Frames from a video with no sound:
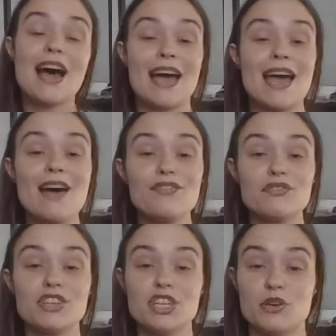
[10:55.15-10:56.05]
I have a
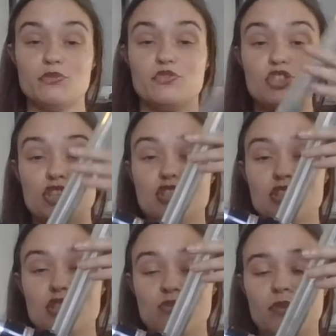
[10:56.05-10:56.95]
video of just this